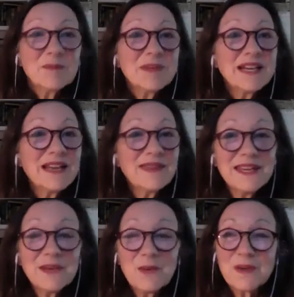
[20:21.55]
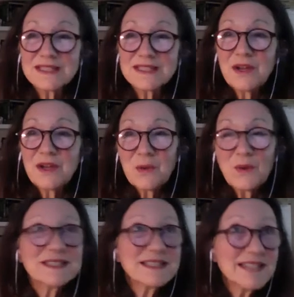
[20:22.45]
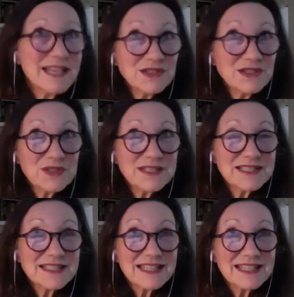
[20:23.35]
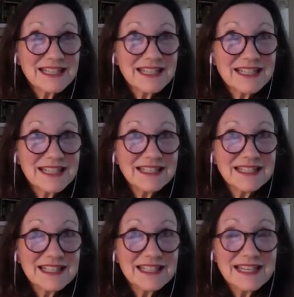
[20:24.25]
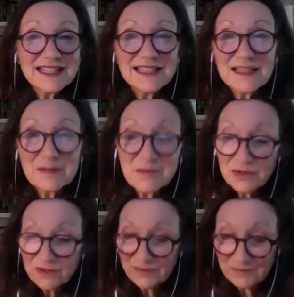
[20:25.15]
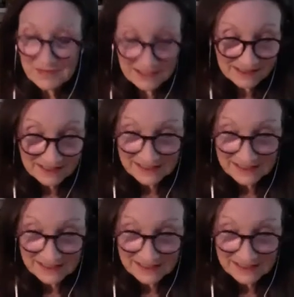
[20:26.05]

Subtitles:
But I think what's interesting in the movement